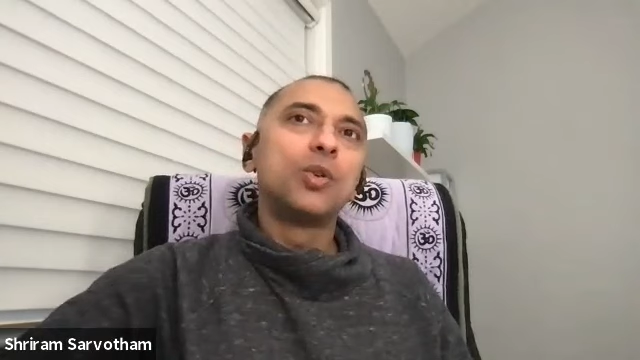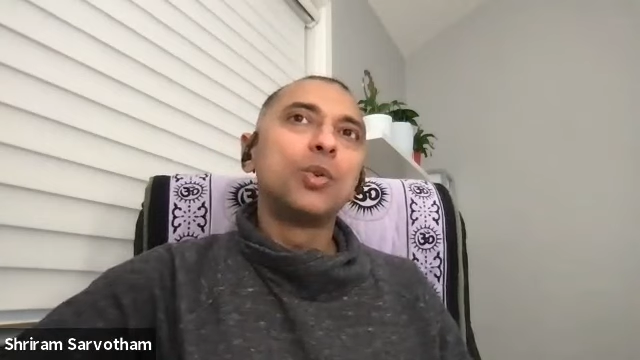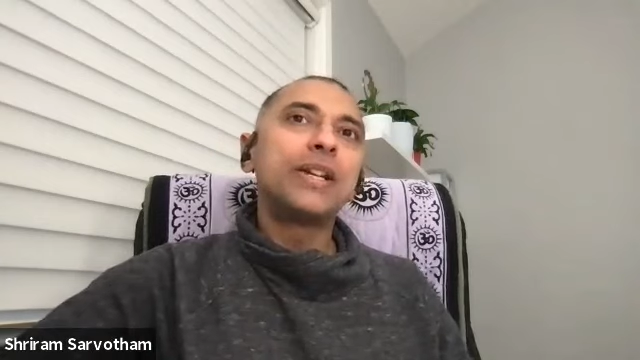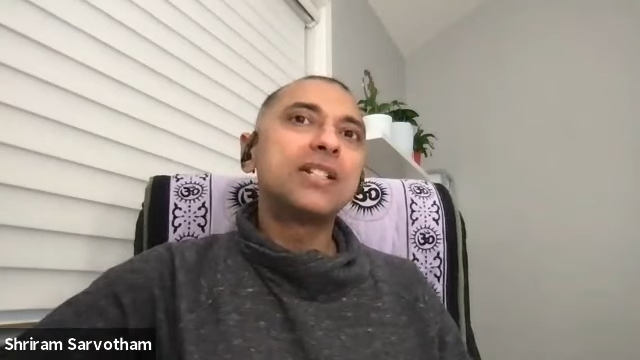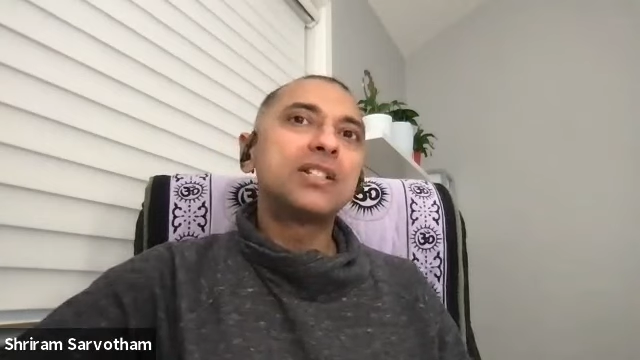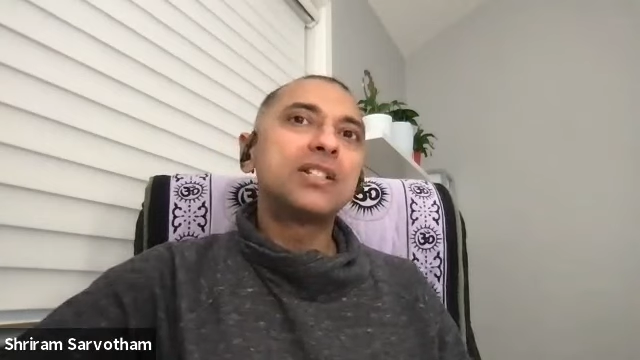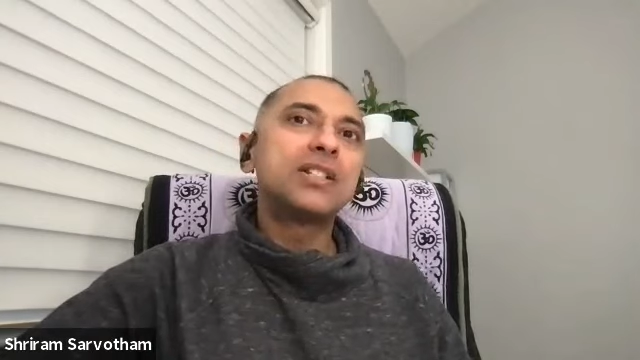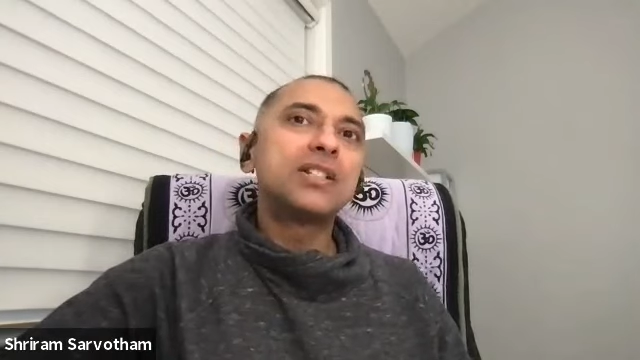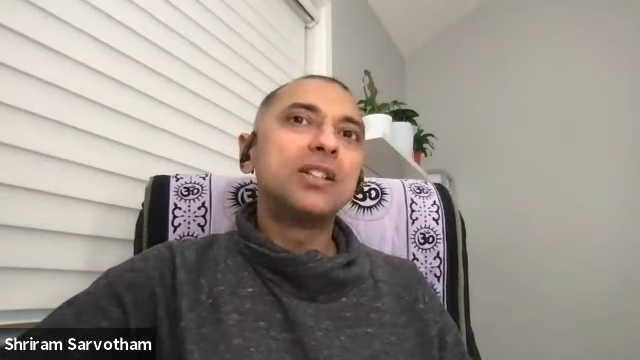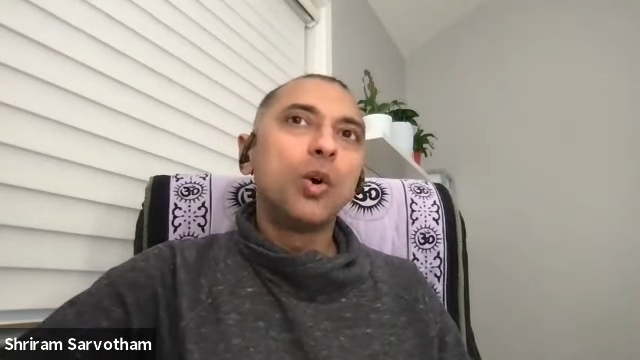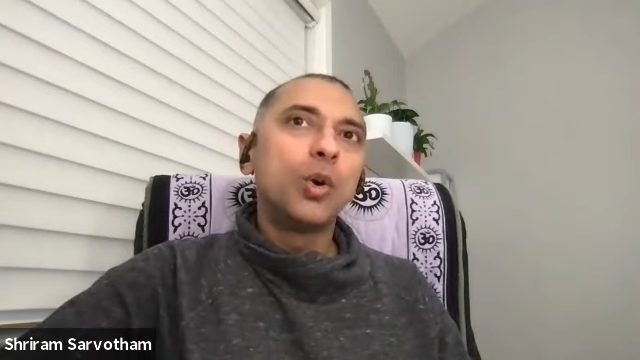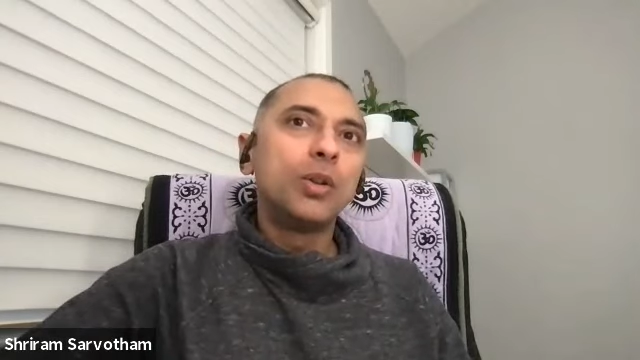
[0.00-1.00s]
to reach
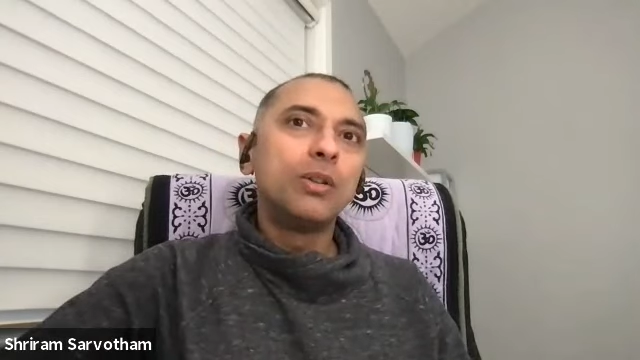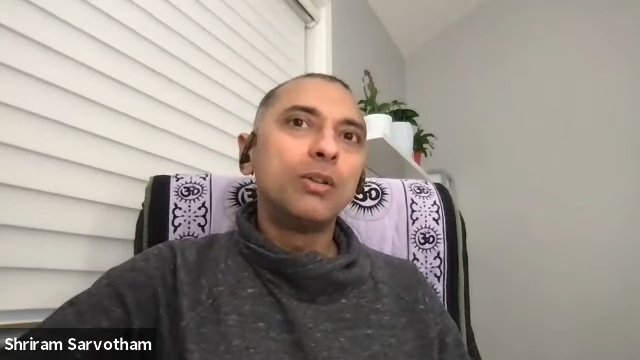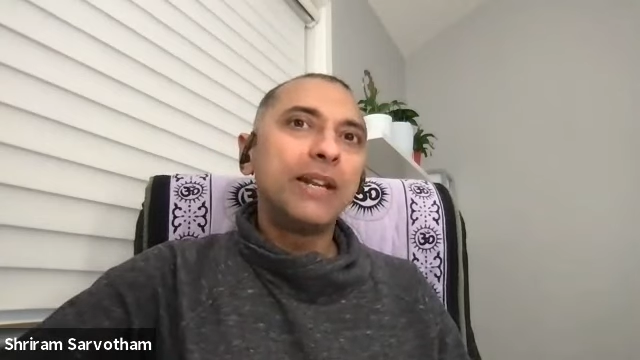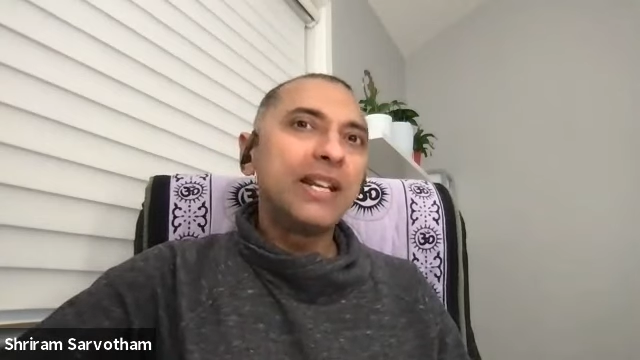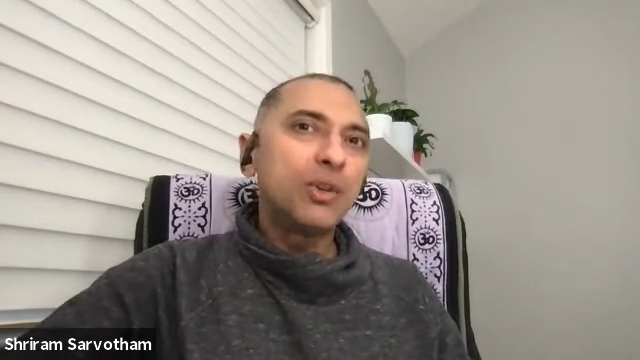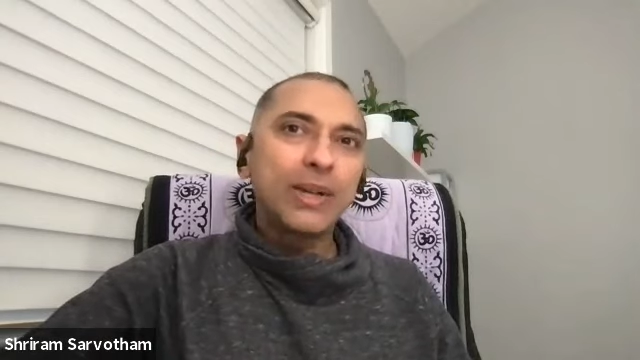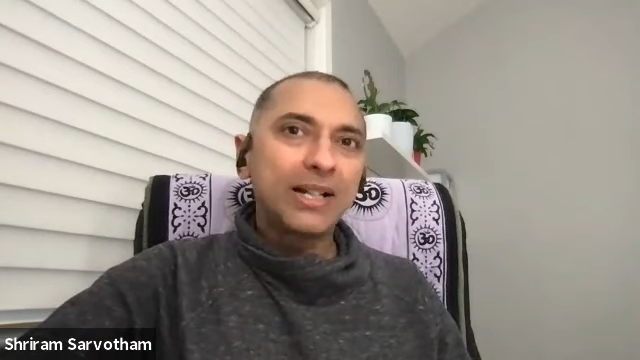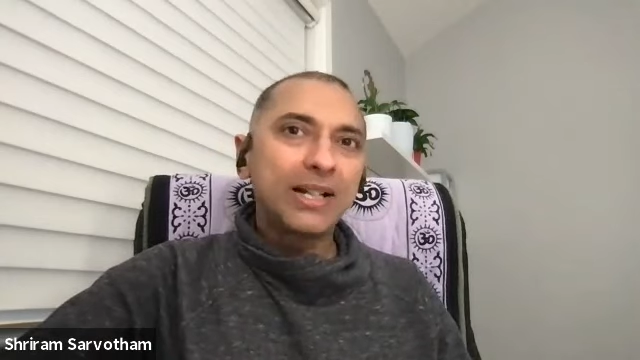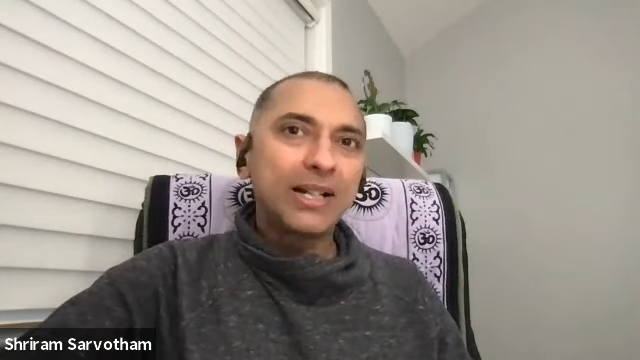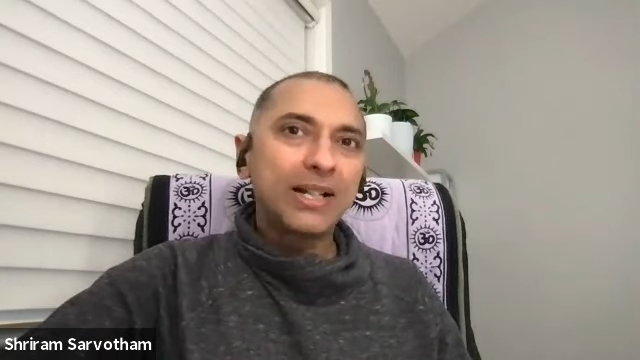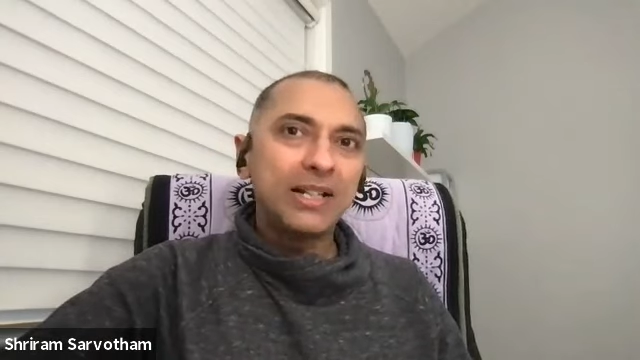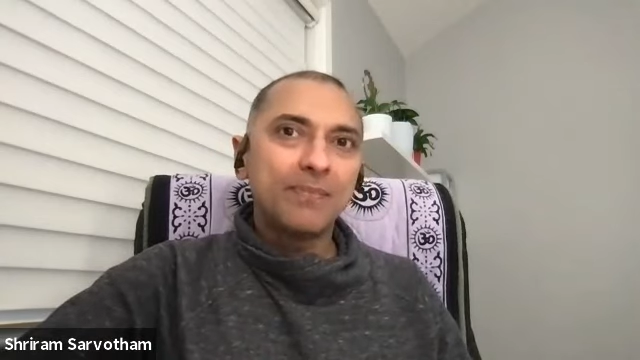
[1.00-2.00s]
the goal very
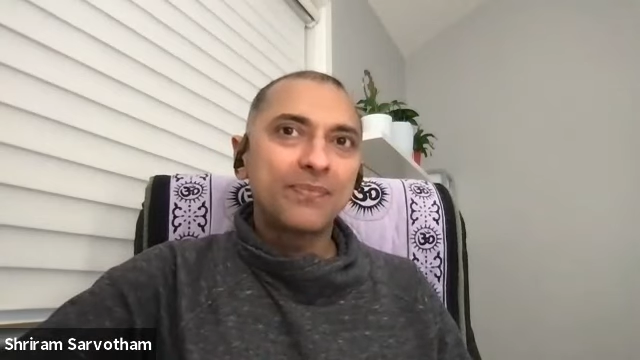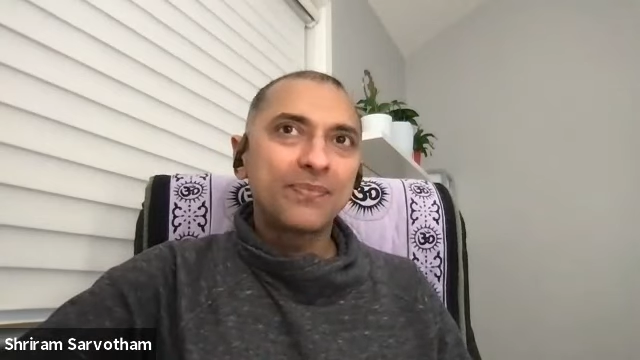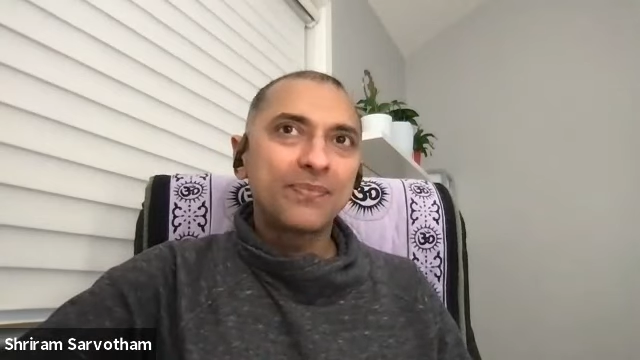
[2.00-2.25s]
quickly,